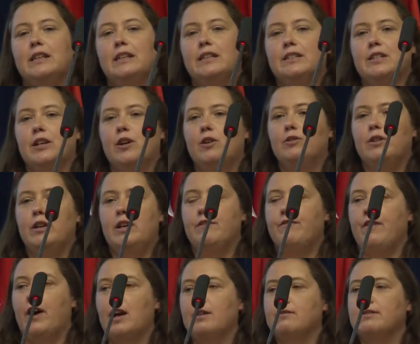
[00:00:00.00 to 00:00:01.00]
So
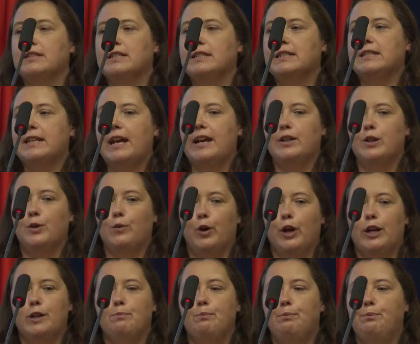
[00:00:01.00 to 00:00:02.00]
if I was to say the
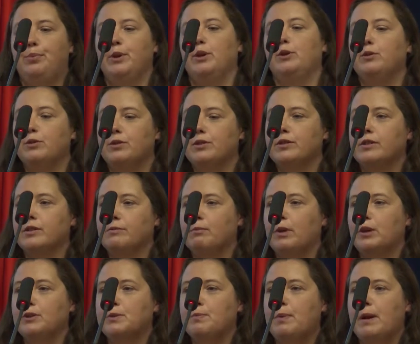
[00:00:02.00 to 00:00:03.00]
word boot,
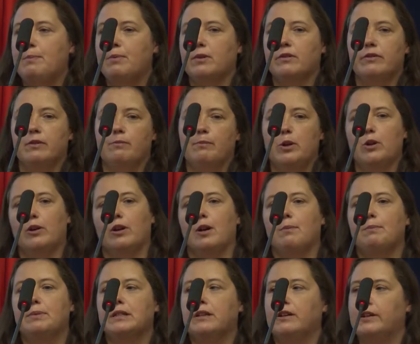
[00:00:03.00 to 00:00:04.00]
most people from
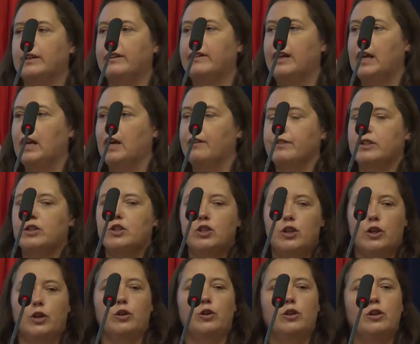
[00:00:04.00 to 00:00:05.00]
Europe are going to think of a
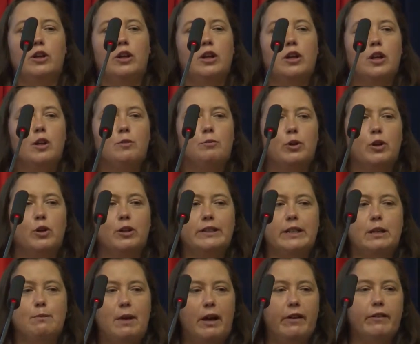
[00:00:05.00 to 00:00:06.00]
shoe, but all
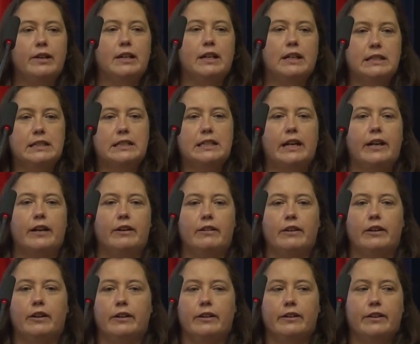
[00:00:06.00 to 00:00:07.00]
the Americans here
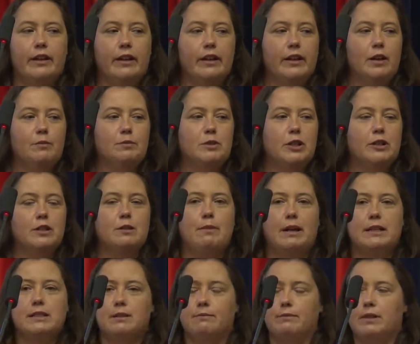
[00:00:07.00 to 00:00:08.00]
are going to think I'm talking
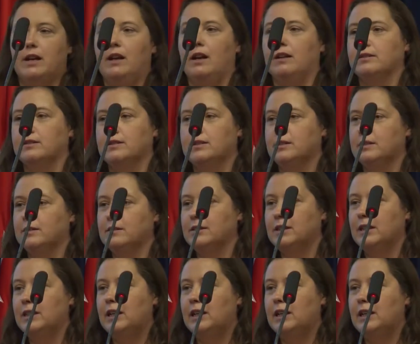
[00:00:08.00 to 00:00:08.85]
about something else.